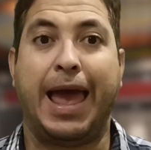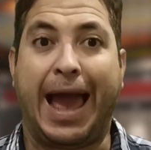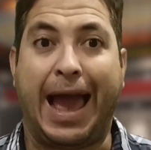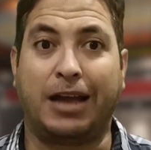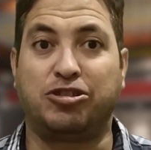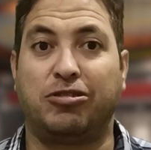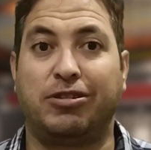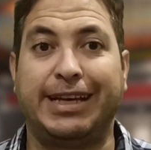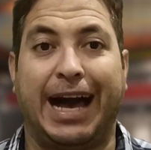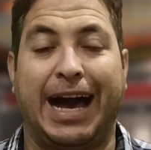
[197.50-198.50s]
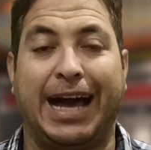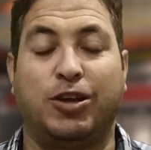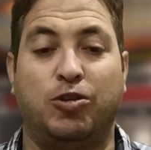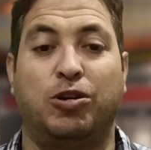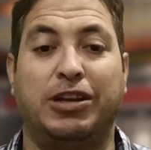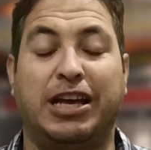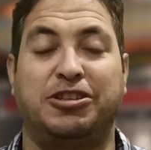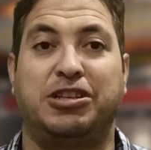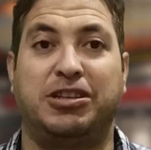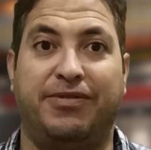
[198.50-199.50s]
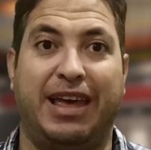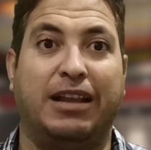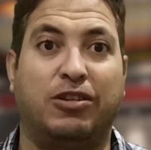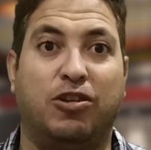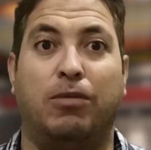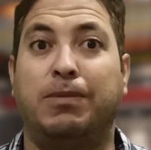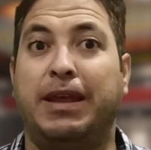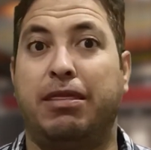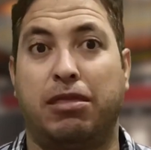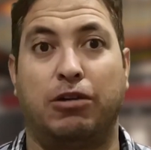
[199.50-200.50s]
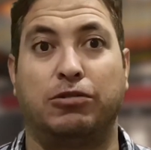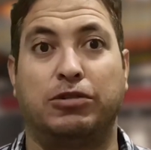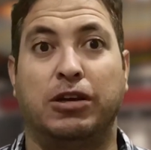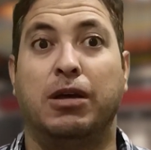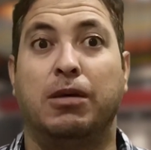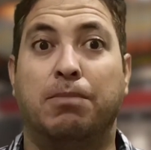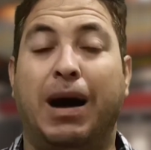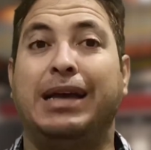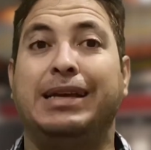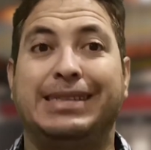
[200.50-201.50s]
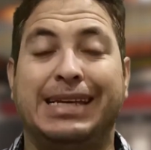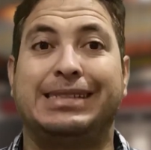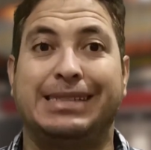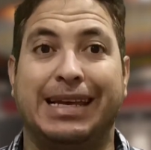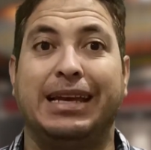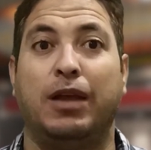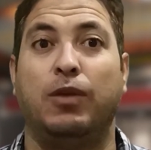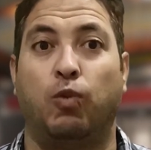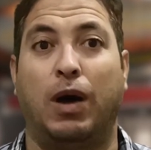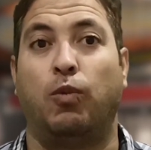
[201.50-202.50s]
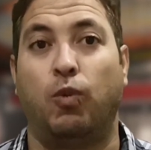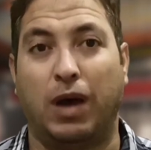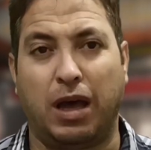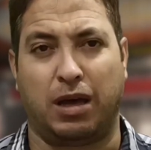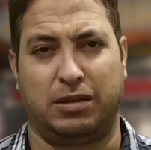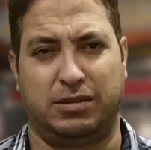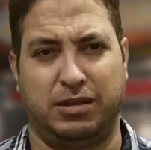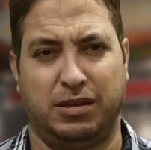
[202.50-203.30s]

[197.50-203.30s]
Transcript: actually I could achieve that complete thought by this single one word.